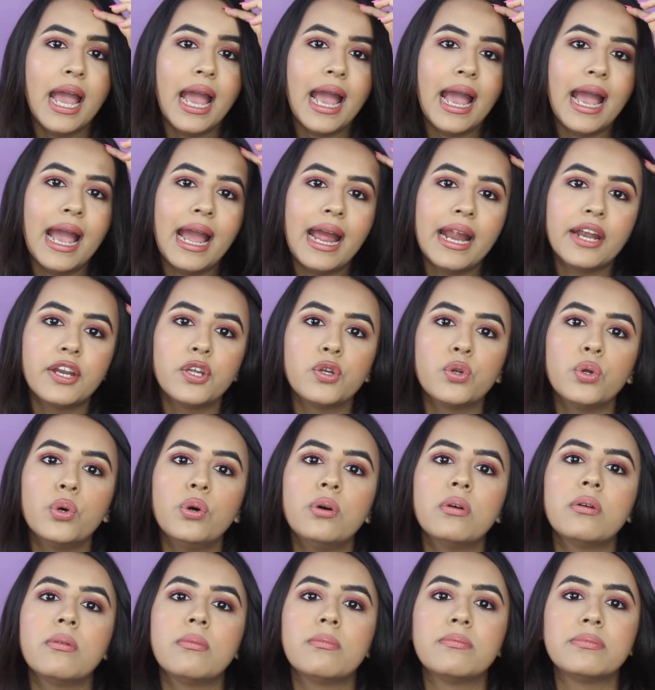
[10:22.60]
and you
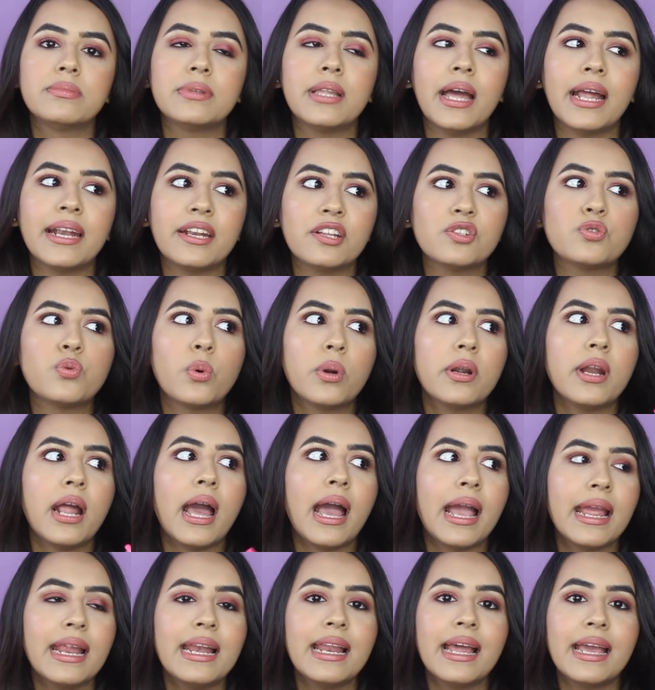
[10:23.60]
know, that is what
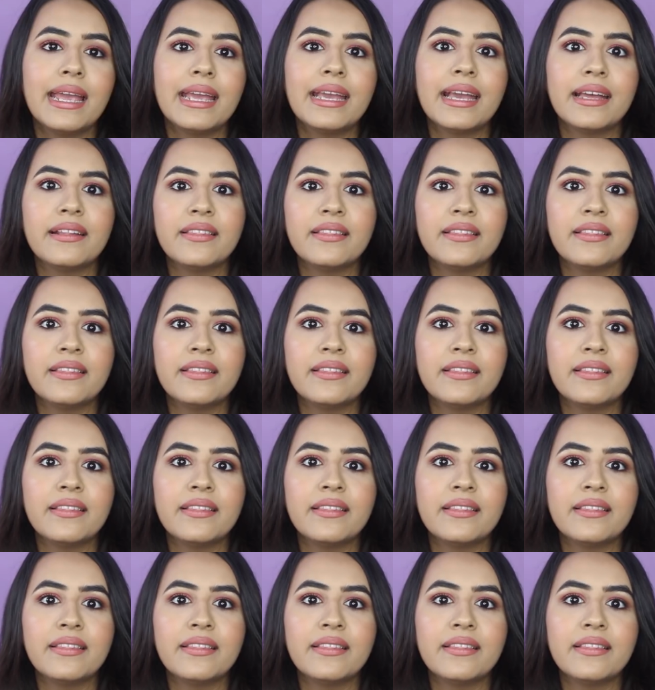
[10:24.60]
I like.